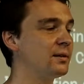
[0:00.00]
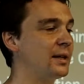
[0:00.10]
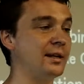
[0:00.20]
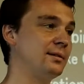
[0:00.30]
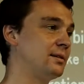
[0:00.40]

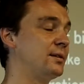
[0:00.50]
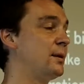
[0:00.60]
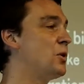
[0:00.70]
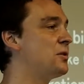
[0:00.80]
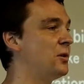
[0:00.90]
like
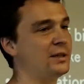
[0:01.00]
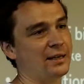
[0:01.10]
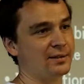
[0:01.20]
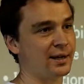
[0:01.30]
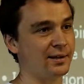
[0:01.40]
suppose you're a
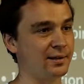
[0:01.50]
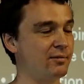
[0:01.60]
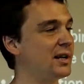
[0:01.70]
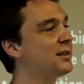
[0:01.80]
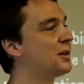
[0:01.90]
data scientist,
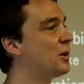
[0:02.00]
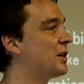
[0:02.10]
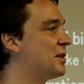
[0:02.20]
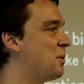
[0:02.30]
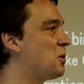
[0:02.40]
right?
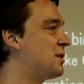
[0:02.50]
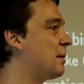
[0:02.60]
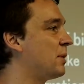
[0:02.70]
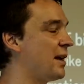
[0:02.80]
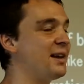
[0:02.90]
And suppose
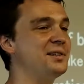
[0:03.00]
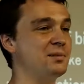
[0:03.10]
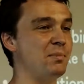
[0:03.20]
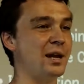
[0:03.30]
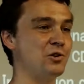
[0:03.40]
somebody else is
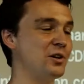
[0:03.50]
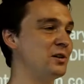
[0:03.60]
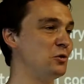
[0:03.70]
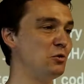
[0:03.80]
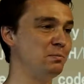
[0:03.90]
managing
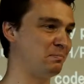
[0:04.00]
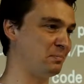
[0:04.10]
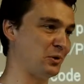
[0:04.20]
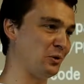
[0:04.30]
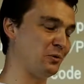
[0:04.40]
Hadoop
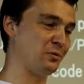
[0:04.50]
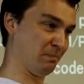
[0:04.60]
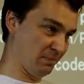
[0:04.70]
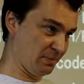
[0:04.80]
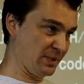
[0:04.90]
sort of
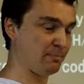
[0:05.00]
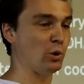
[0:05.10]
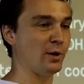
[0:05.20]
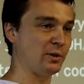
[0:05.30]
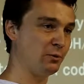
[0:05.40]

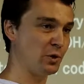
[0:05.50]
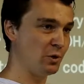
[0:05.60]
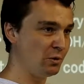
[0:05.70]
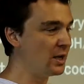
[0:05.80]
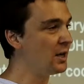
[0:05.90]
deployment for
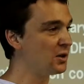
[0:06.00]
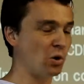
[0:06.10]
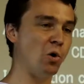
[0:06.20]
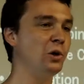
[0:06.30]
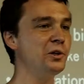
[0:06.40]
you. So
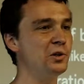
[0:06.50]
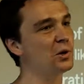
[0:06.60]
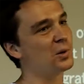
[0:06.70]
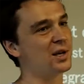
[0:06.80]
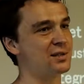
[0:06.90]
all you
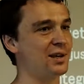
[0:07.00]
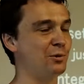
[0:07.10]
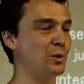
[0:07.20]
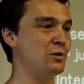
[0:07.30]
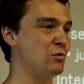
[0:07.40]
know is
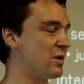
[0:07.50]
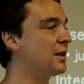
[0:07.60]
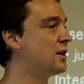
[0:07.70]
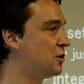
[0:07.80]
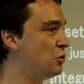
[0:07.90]
that when you
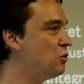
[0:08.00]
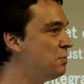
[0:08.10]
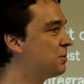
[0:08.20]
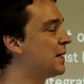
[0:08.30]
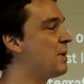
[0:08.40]
run
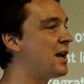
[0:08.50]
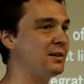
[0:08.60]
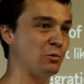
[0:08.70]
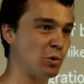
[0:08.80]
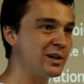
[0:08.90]
Hadoop command,
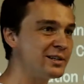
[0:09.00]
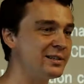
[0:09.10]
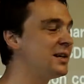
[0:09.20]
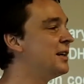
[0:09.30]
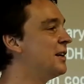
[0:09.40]
it
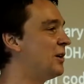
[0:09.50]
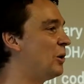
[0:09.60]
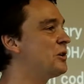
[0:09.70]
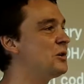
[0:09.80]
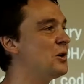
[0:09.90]
works.
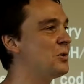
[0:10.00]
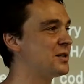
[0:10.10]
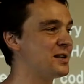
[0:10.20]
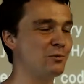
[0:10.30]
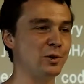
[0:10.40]
All you know
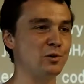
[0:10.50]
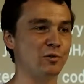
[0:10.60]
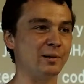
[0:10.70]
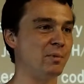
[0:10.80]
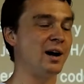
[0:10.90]
is that when you
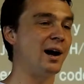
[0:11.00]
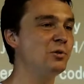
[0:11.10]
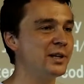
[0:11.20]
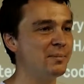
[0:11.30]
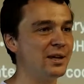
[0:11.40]
run
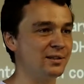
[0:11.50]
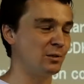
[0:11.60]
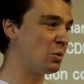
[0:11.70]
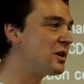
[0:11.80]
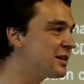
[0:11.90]
Mahout command,
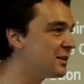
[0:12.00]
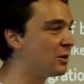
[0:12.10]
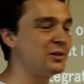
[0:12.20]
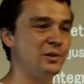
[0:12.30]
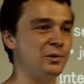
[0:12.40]
it works.
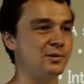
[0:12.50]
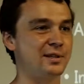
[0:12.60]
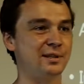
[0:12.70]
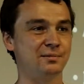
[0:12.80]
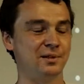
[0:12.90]
All you know is
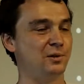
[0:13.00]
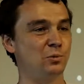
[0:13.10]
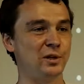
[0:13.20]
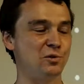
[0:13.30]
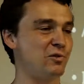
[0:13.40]
that
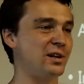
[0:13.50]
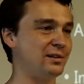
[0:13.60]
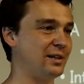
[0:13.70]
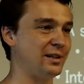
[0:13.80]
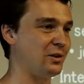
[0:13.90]
when you run
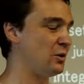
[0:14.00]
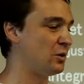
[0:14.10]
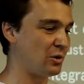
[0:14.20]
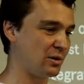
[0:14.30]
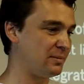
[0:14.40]
like
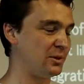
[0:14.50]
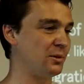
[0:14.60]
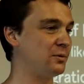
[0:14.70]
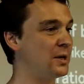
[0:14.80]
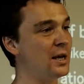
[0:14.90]
your sort
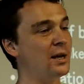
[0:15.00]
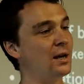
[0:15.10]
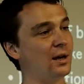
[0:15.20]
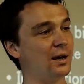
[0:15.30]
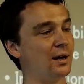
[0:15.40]

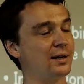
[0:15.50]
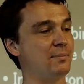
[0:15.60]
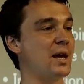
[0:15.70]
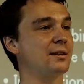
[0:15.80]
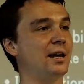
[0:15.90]
of
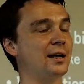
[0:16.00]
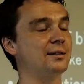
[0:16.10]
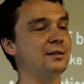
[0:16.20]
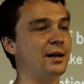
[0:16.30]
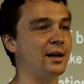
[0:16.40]
command line
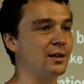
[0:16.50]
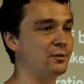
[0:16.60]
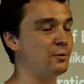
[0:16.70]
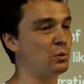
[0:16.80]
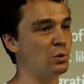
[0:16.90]
client
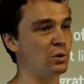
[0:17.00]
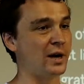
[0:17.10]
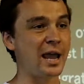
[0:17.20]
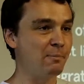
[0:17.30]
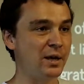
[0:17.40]
for
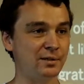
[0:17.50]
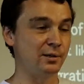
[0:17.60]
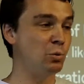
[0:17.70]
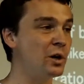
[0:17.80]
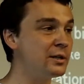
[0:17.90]
Apex,
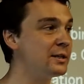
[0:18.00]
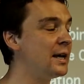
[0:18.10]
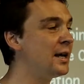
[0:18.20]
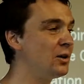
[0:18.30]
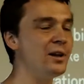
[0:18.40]
it works.
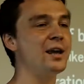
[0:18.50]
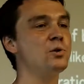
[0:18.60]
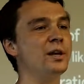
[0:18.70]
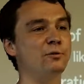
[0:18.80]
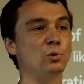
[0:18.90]
You don't
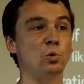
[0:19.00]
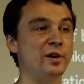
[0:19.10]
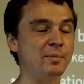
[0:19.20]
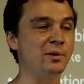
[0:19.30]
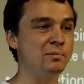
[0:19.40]
actually have to
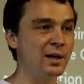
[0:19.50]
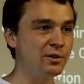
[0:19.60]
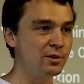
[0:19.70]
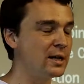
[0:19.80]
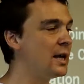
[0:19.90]
worry about much,